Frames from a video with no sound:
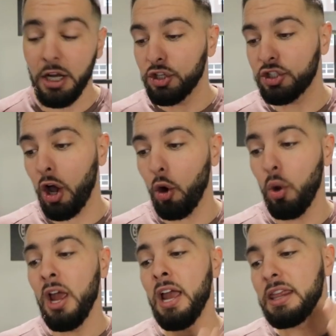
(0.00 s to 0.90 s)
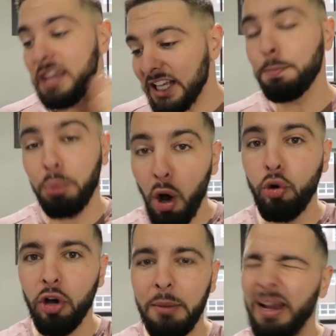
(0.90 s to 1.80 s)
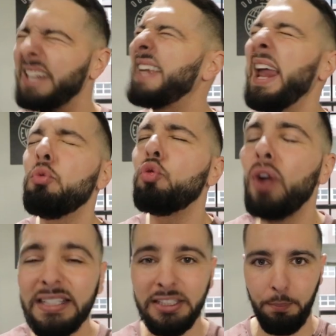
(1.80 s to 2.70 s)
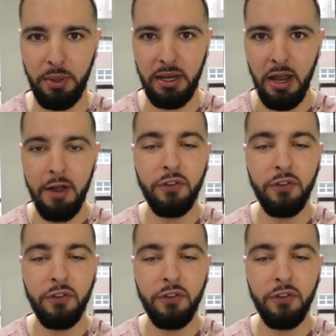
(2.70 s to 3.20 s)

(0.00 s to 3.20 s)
So this program is a recipe